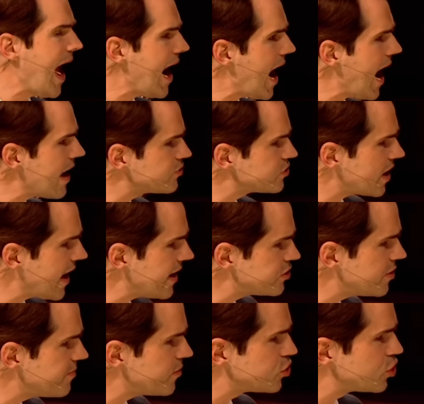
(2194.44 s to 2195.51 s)
How
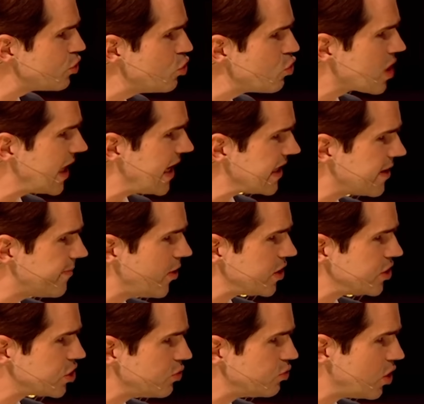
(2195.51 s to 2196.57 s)
do you... So you collect the
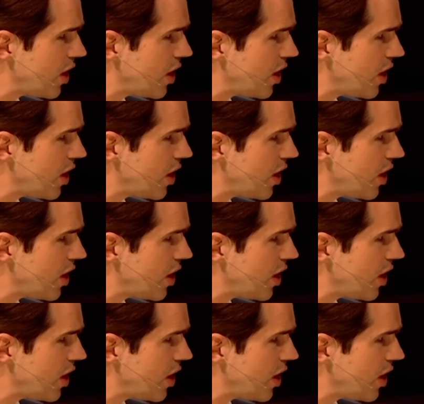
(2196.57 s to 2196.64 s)
body, so